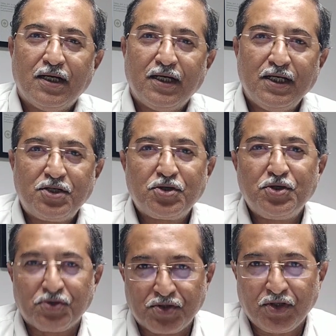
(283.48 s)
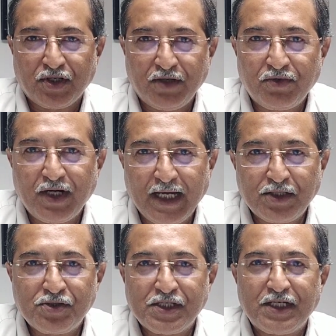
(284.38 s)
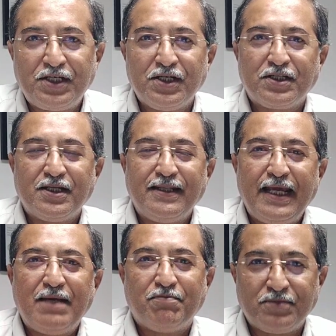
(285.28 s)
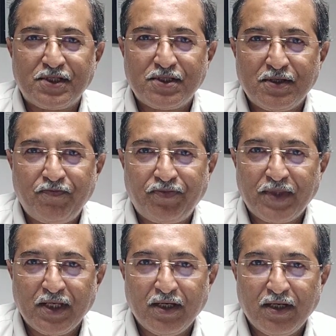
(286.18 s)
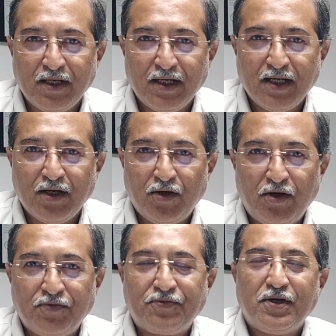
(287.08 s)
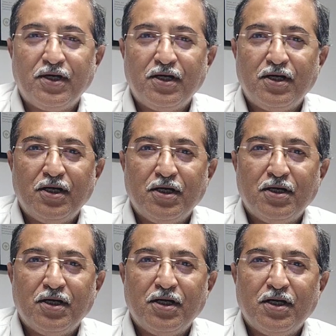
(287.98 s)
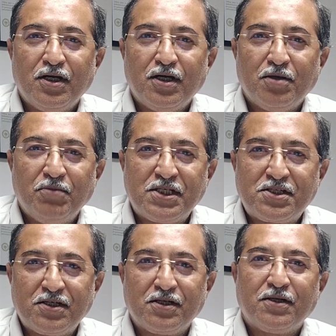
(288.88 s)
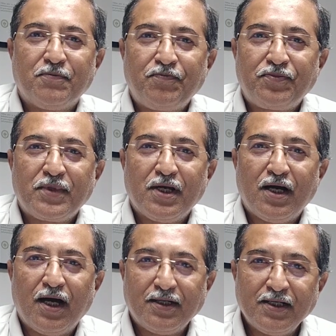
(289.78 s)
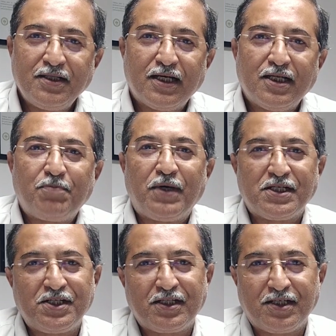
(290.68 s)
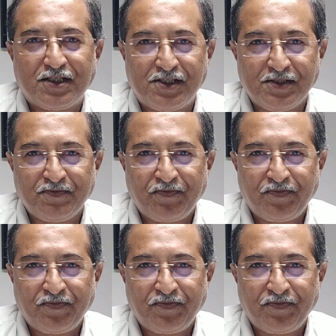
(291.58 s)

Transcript: introduce, or I would like to take here the names of Mr. Anandada Palshetkarji.